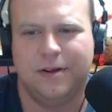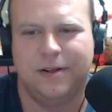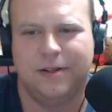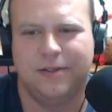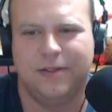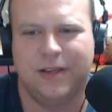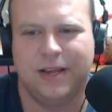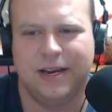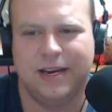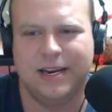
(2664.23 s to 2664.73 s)

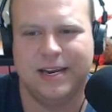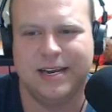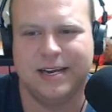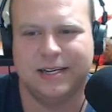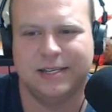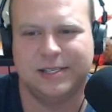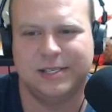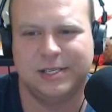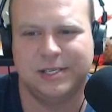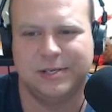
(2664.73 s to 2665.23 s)
Then he
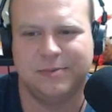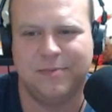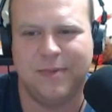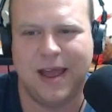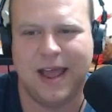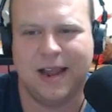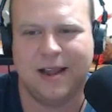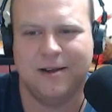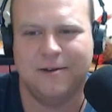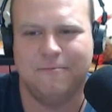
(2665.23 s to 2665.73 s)
can
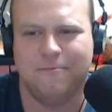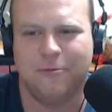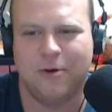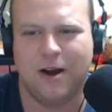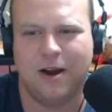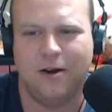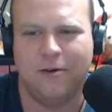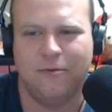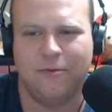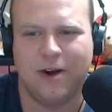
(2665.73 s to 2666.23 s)
smack them
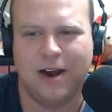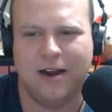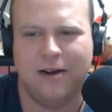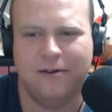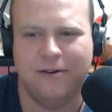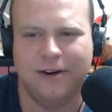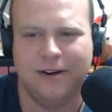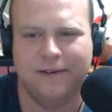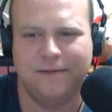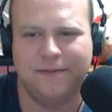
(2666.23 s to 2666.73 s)

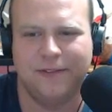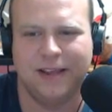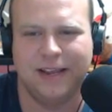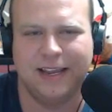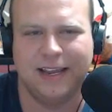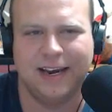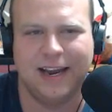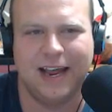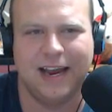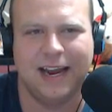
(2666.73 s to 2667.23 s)
around if they
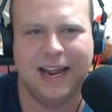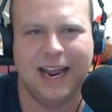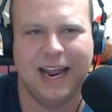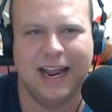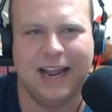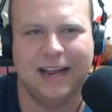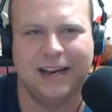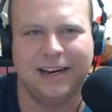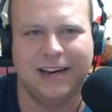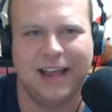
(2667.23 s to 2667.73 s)
get out of
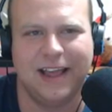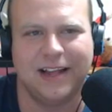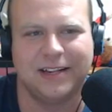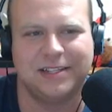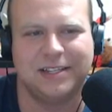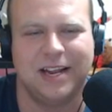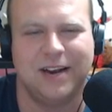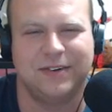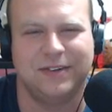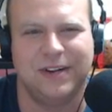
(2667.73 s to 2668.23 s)
hand. Yeah,
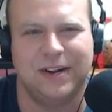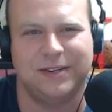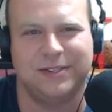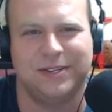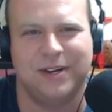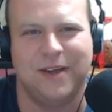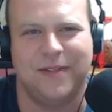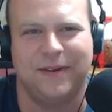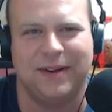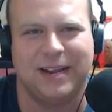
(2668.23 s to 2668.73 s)

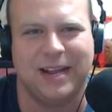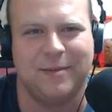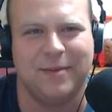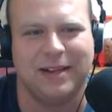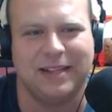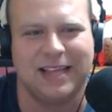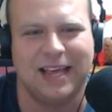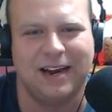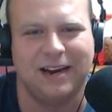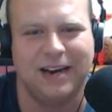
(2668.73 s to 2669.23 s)
there's another
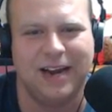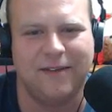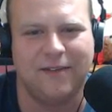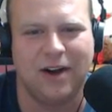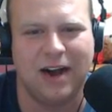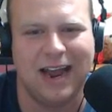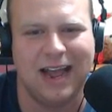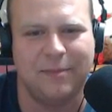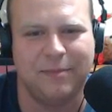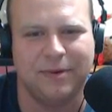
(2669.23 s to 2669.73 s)
gimmick that'll
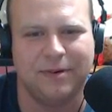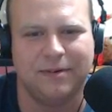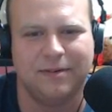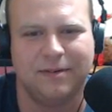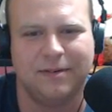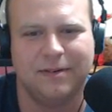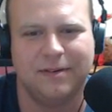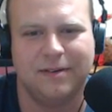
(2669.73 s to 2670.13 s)
never happen.